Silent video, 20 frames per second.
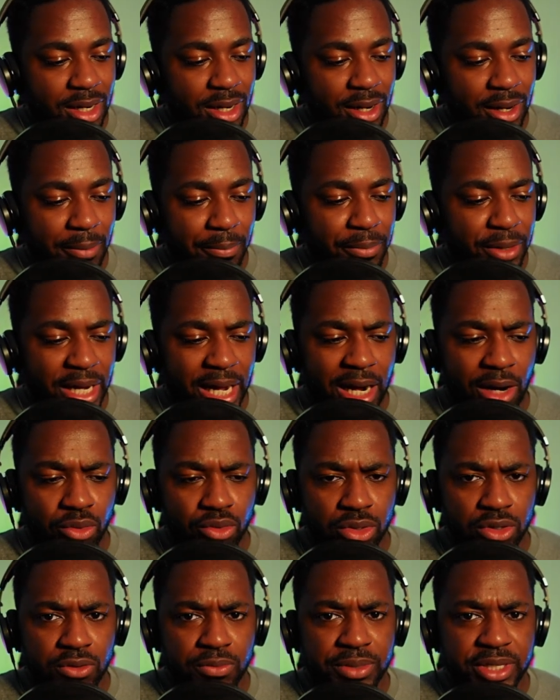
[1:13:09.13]
Uh, but I
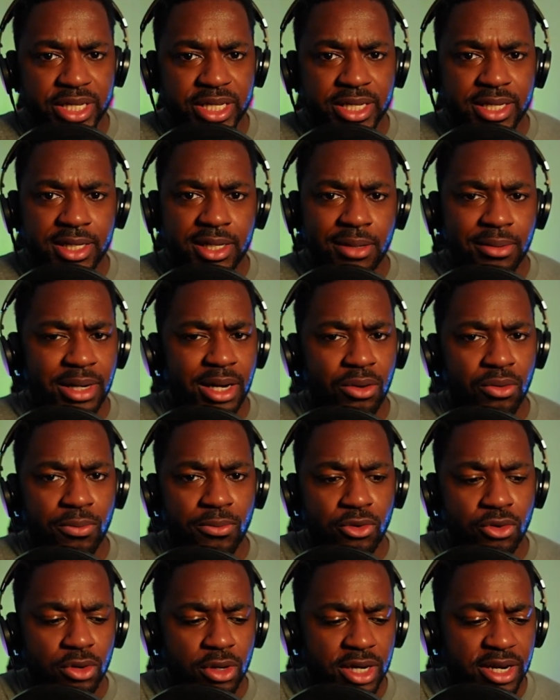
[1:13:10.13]
will be coming out
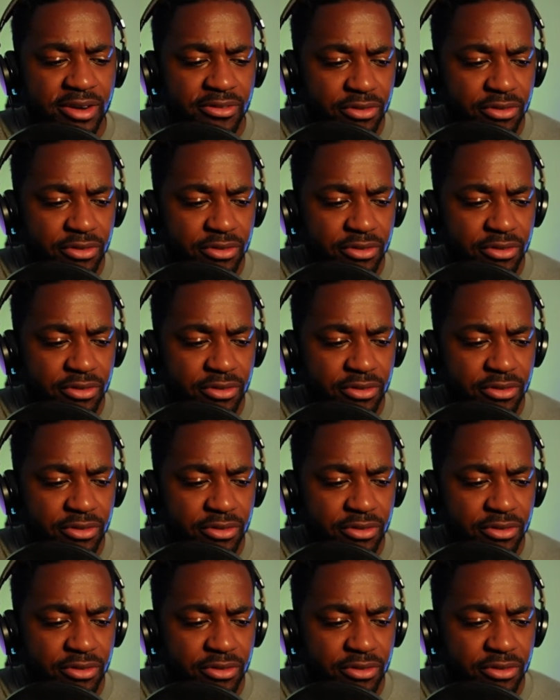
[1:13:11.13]
with more